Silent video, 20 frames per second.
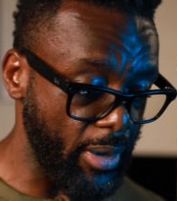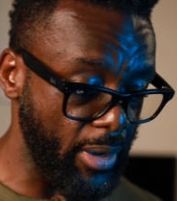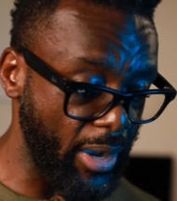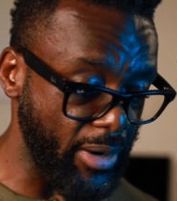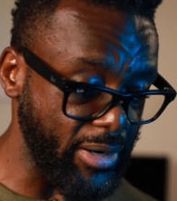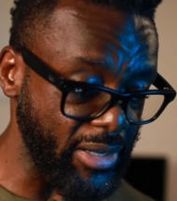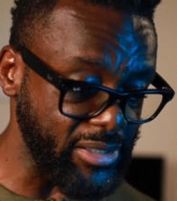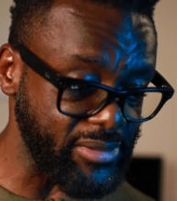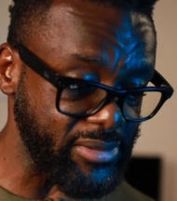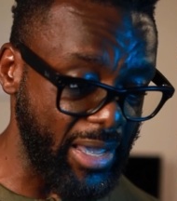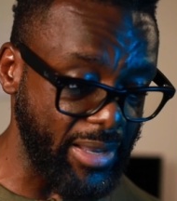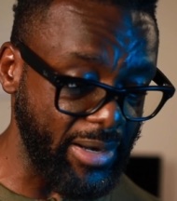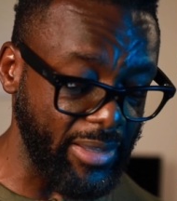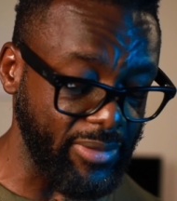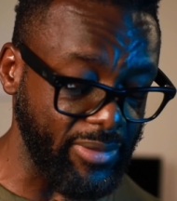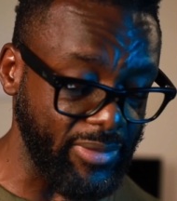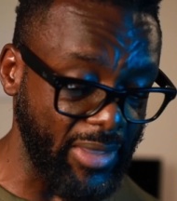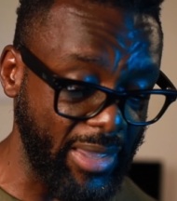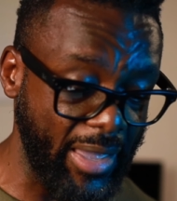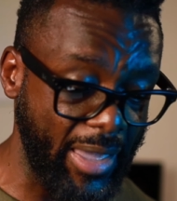
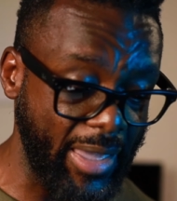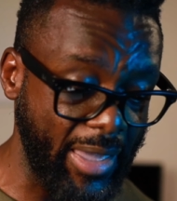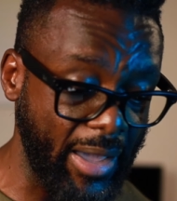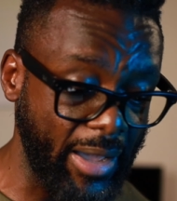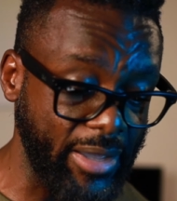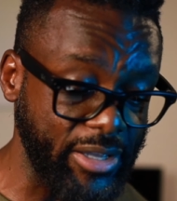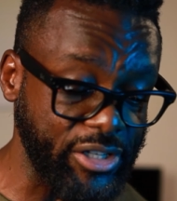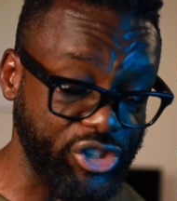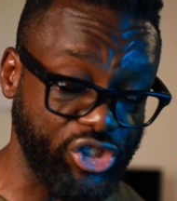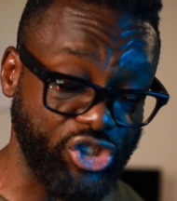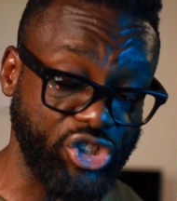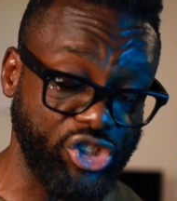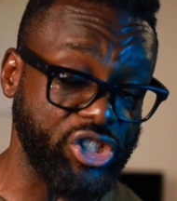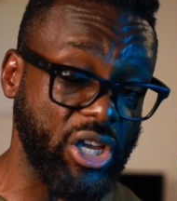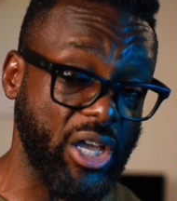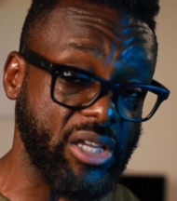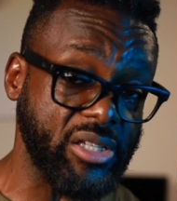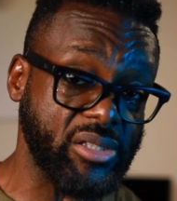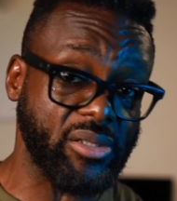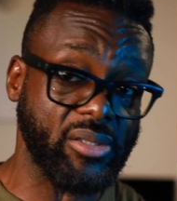understanding that AI is
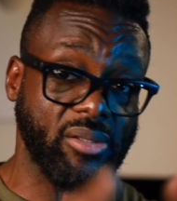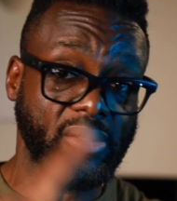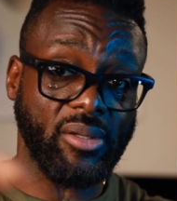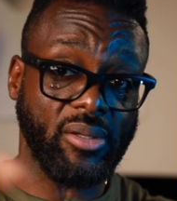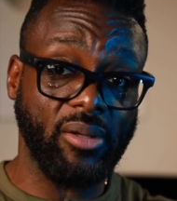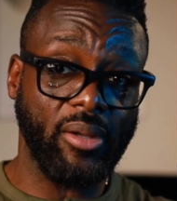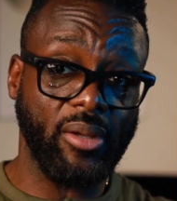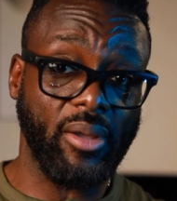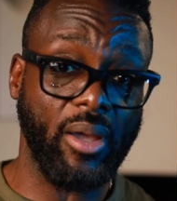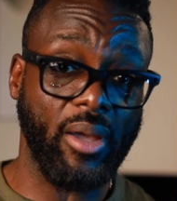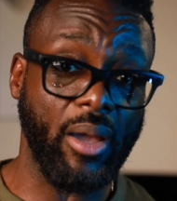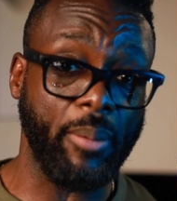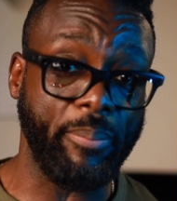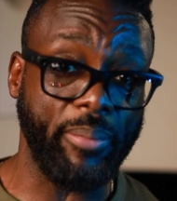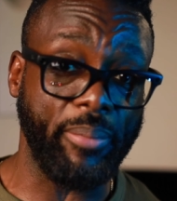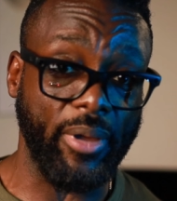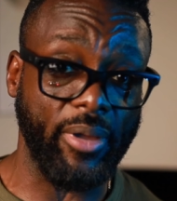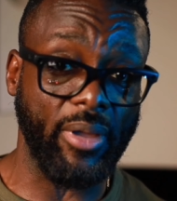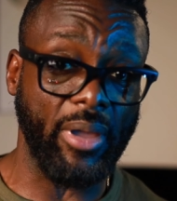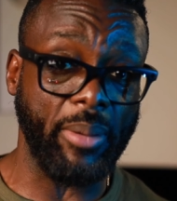just a
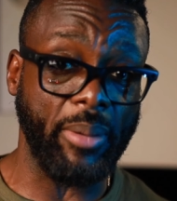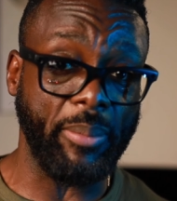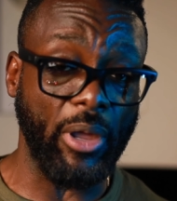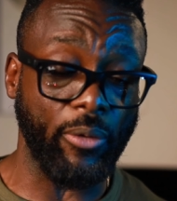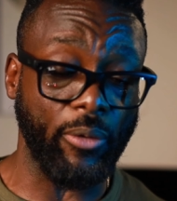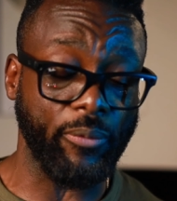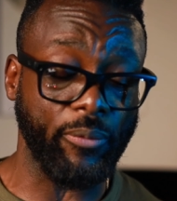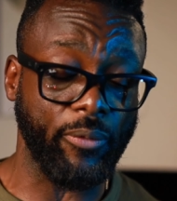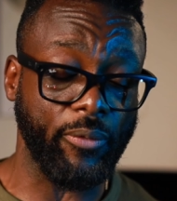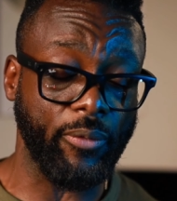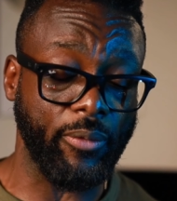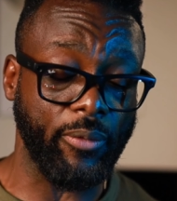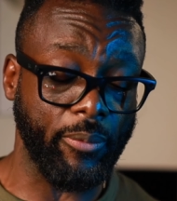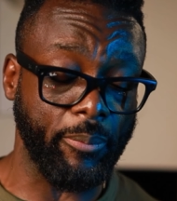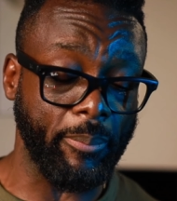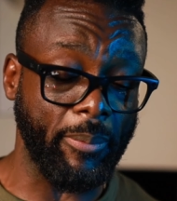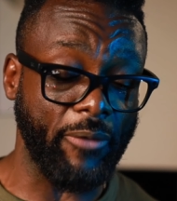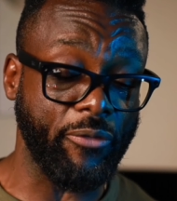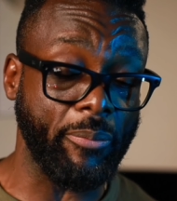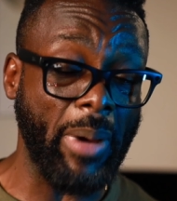you know,
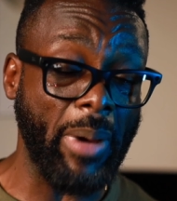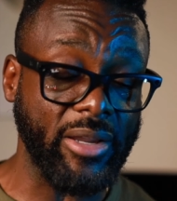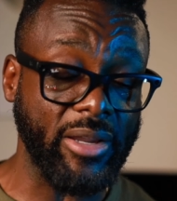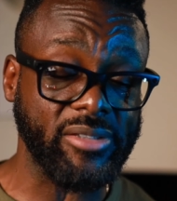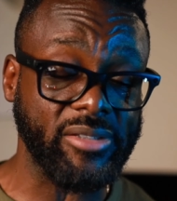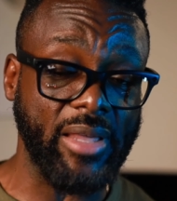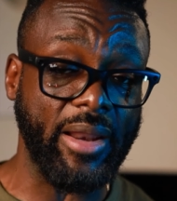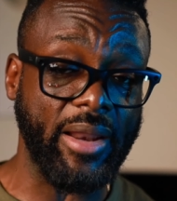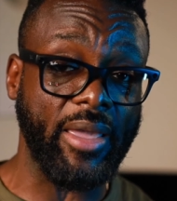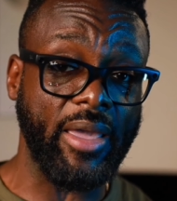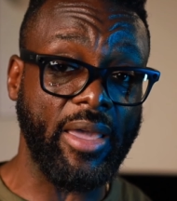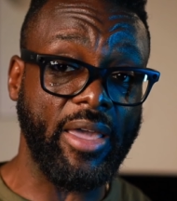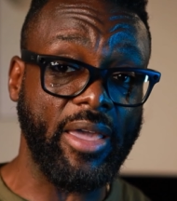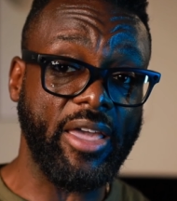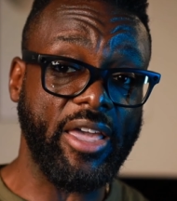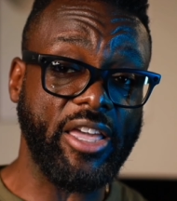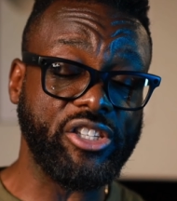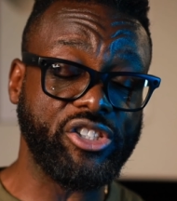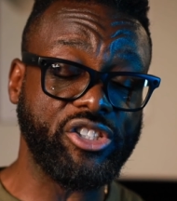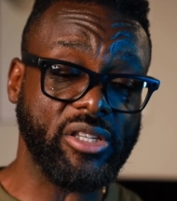from my understanding,
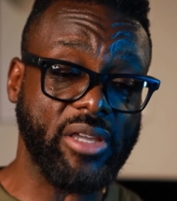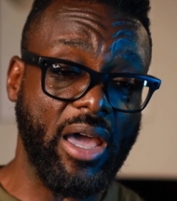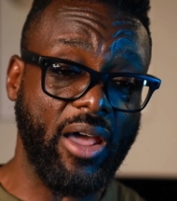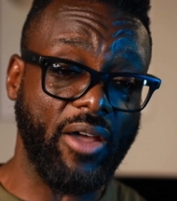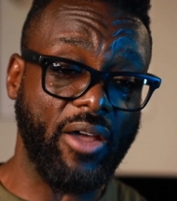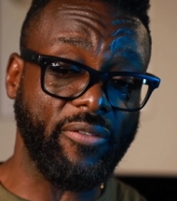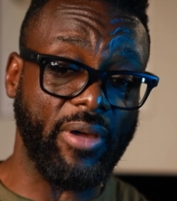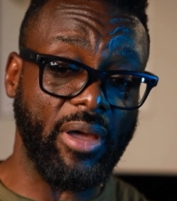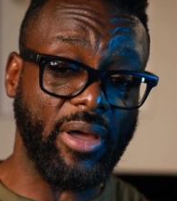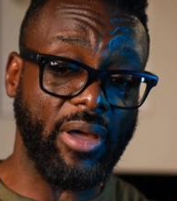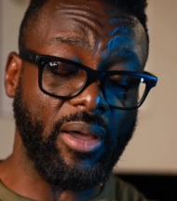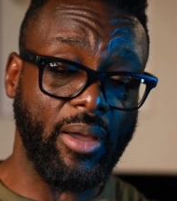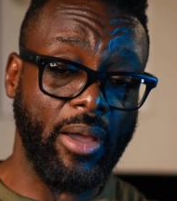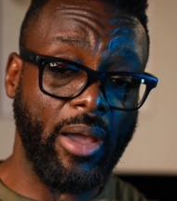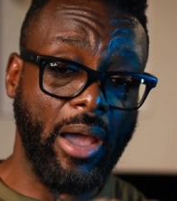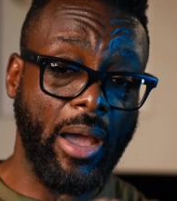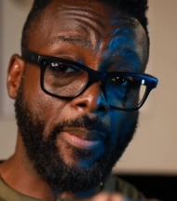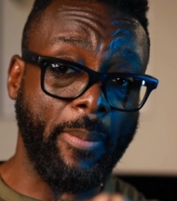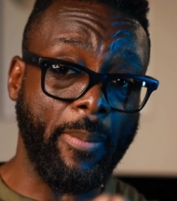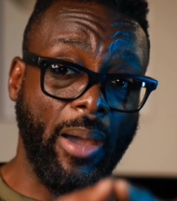it's just kind of
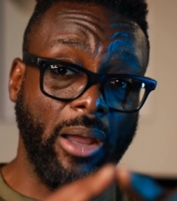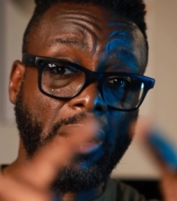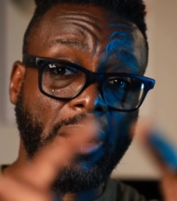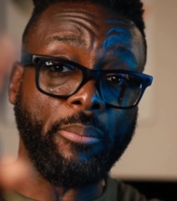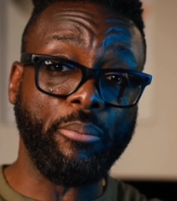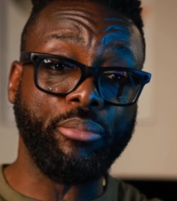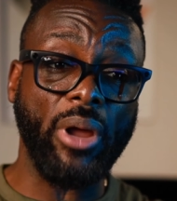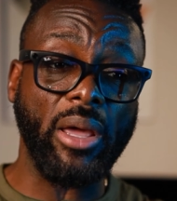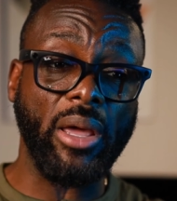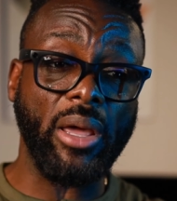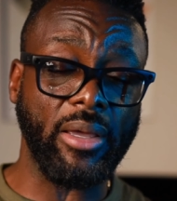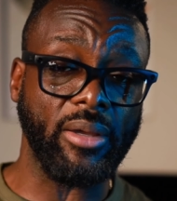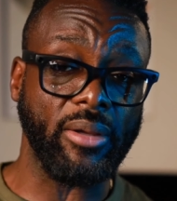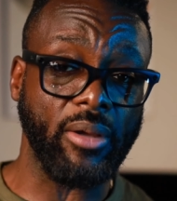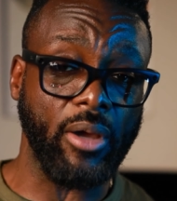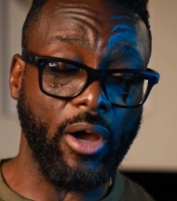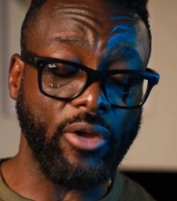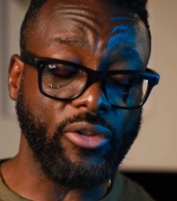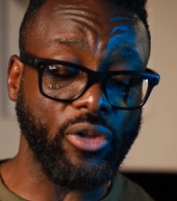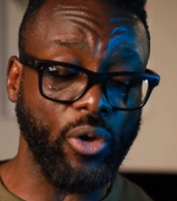a, a, an umbrella
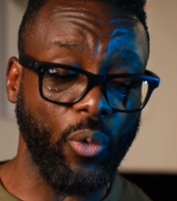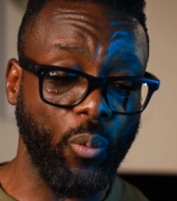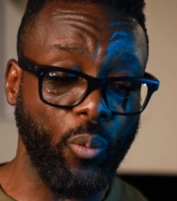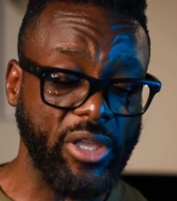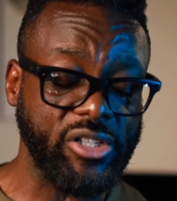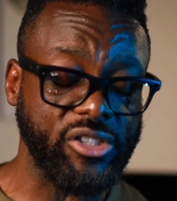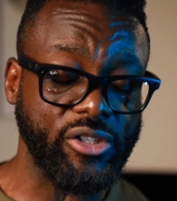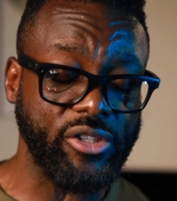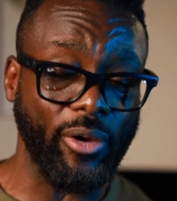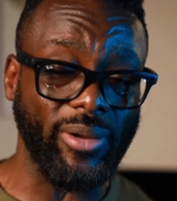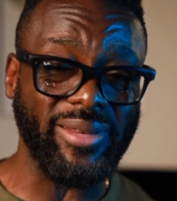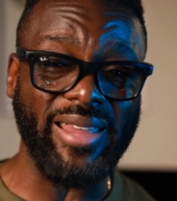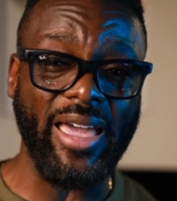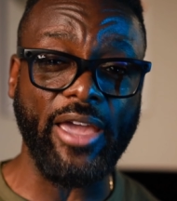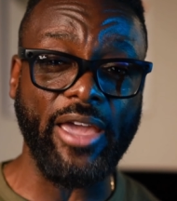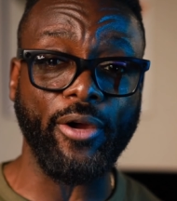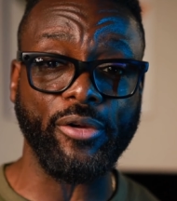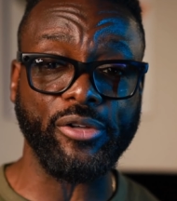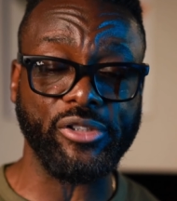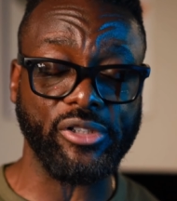under which there are
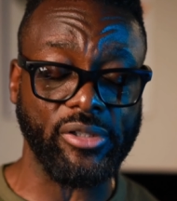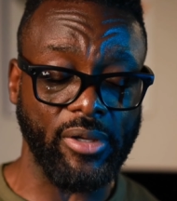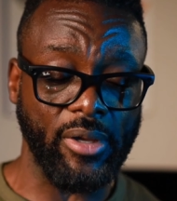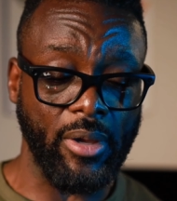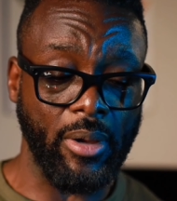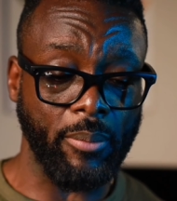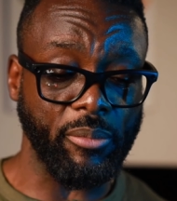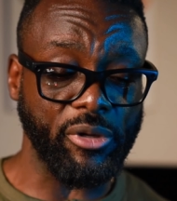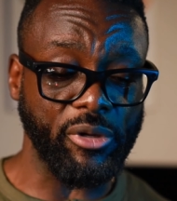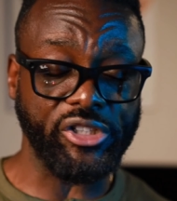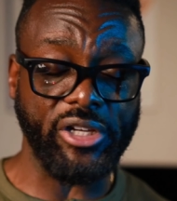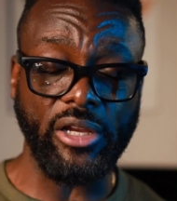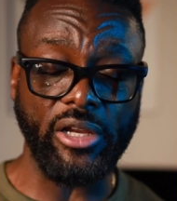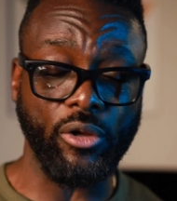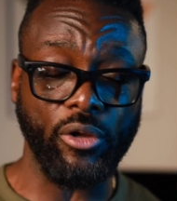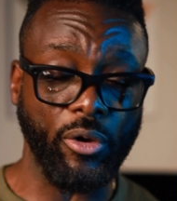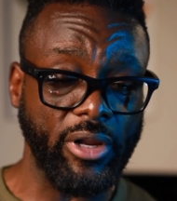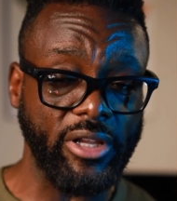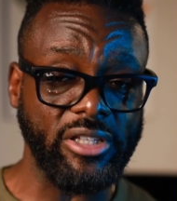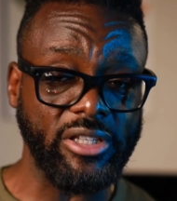layers:
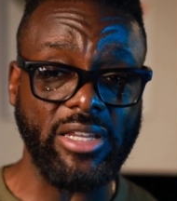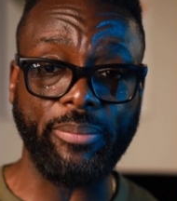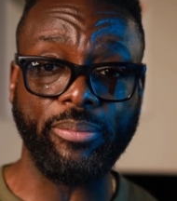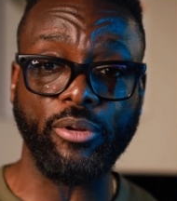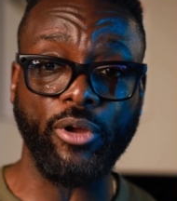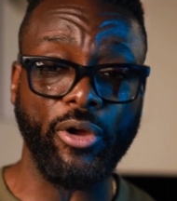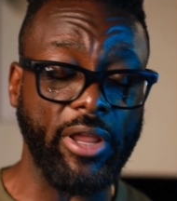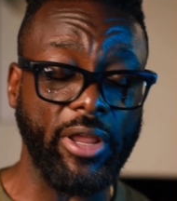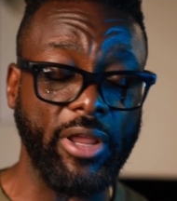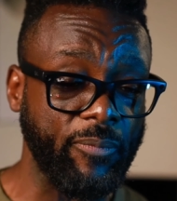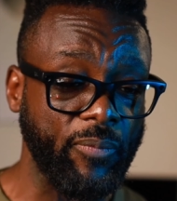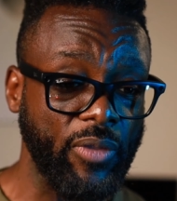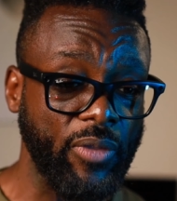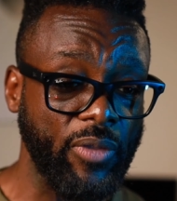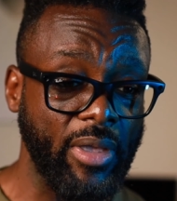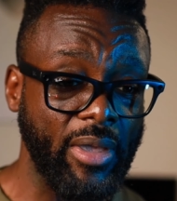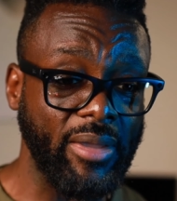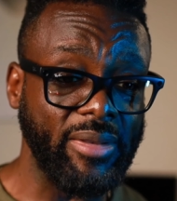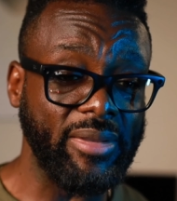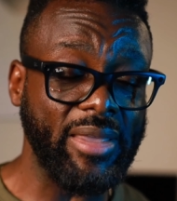machine learning, deep learning,
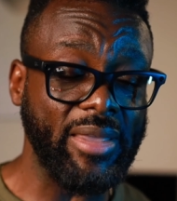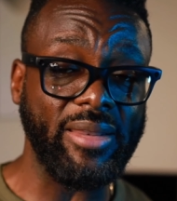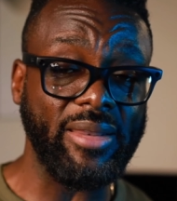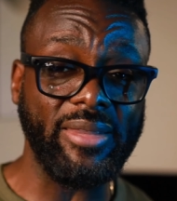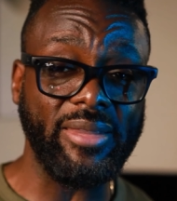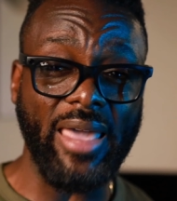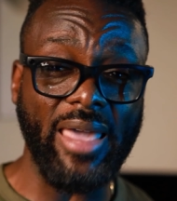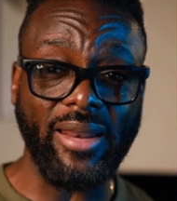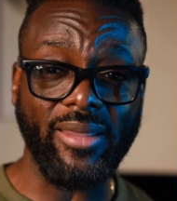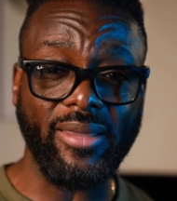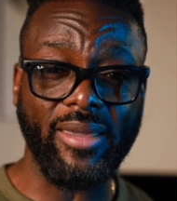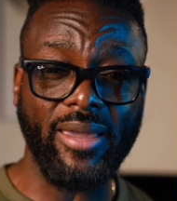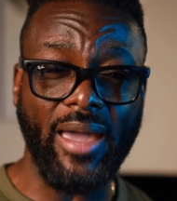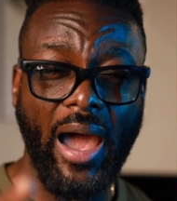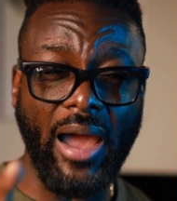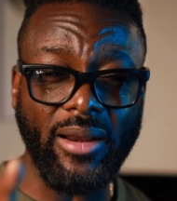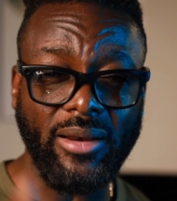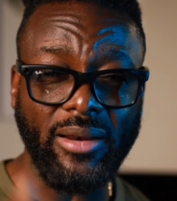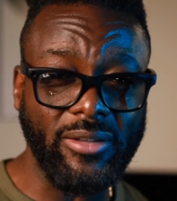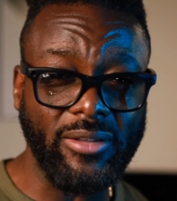then that
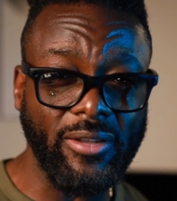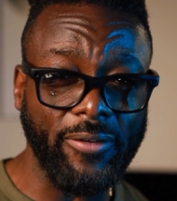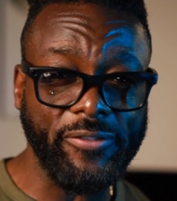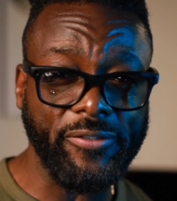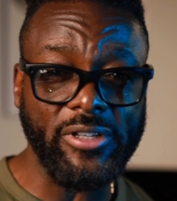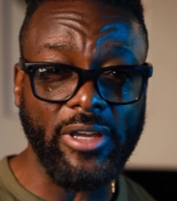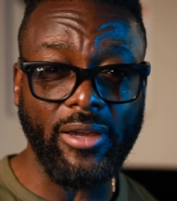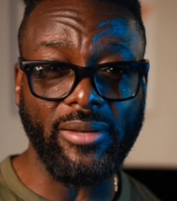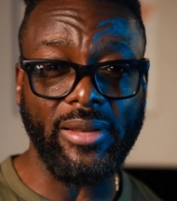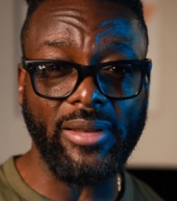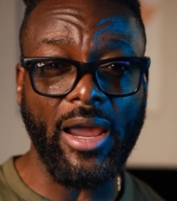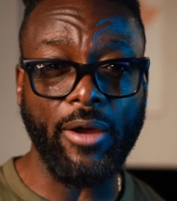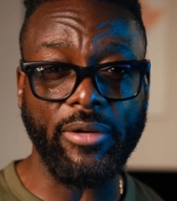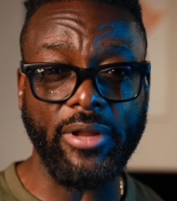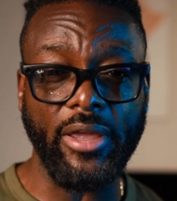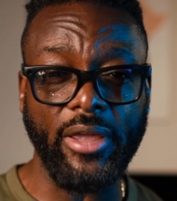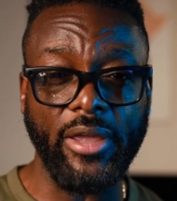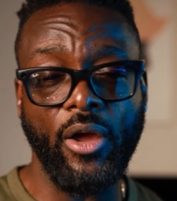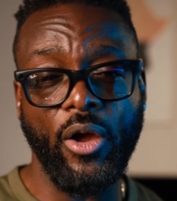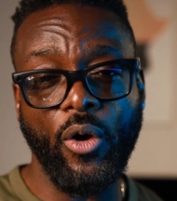cognitive
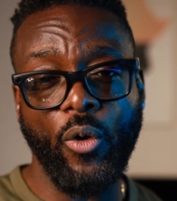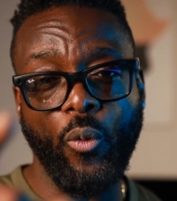singularity.